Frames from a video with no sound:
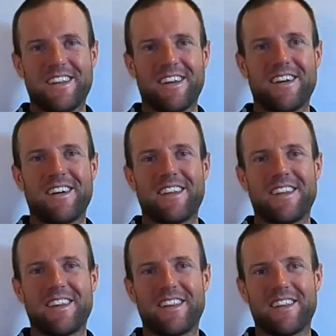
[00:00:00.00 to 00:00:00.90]

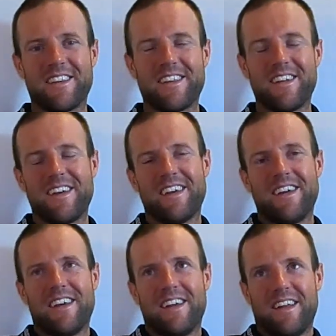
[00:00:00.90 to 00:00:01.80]
The
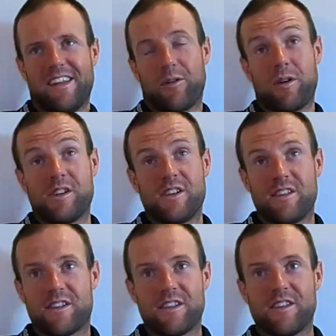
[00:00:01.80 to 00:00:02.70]
question
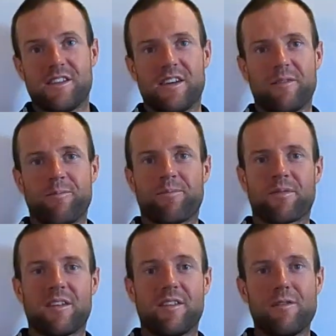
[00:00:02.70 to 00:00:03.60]

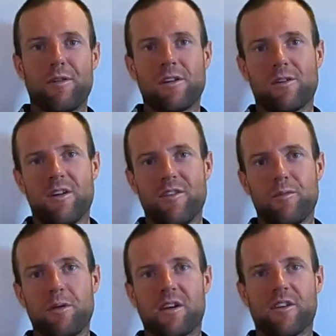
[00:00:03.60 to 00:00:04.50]
is difficult to
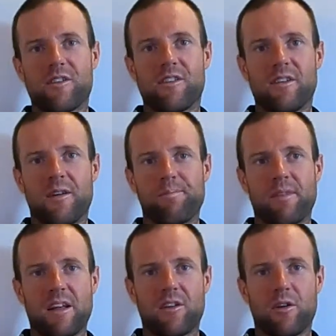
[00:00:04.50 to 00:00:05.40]
answer, because
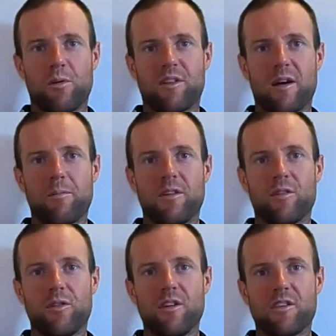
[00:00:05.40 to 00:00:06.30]
I don't know what's happening in
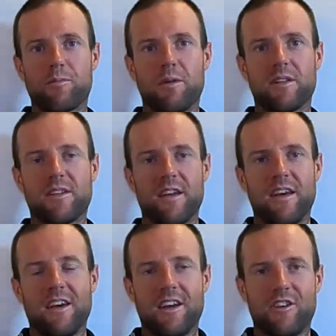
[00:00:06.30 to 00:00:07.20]
2 years, but
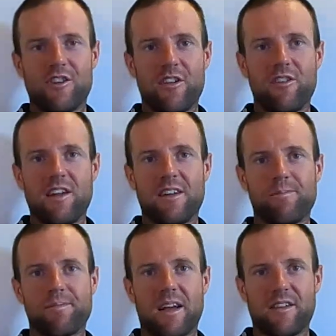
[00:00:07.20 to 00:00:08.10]

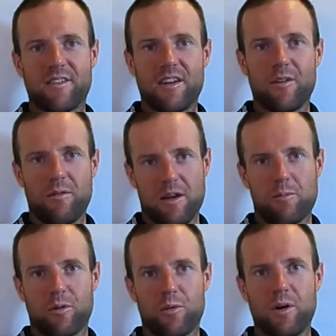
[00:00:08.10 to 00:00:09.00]
generally I stay really
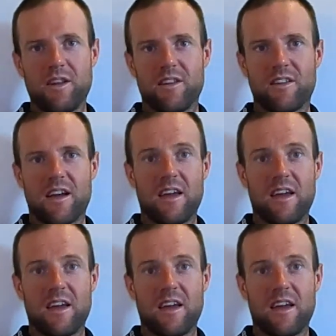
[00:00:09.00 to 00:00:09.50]
motivated.